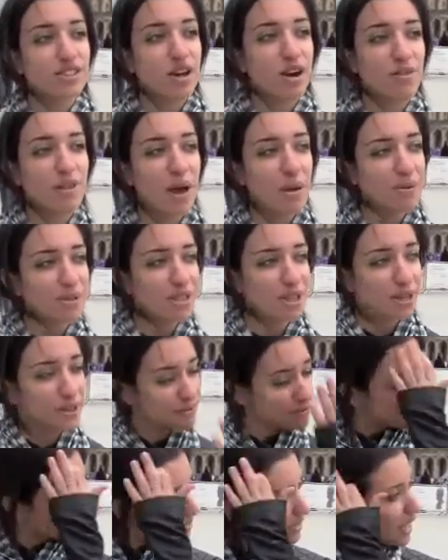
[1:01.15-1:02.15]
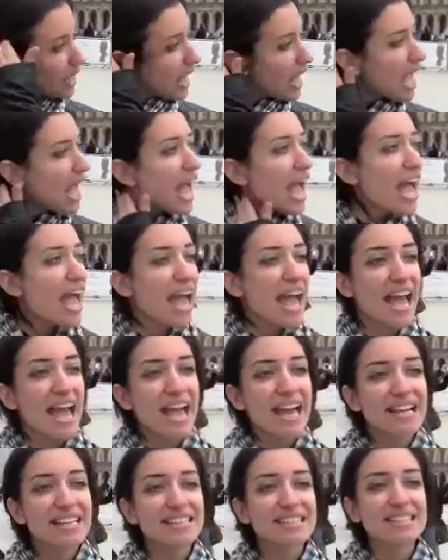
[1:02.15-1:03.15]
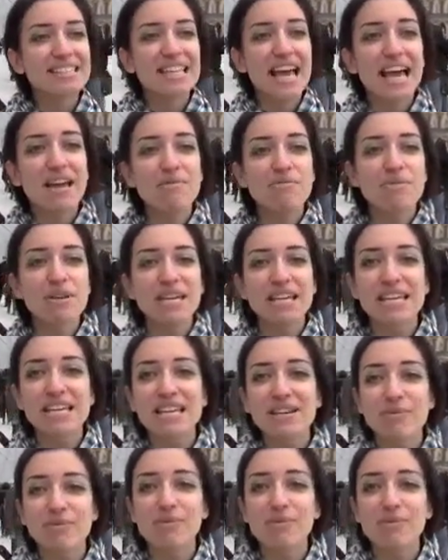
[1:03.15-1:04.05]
so that was good. And then we,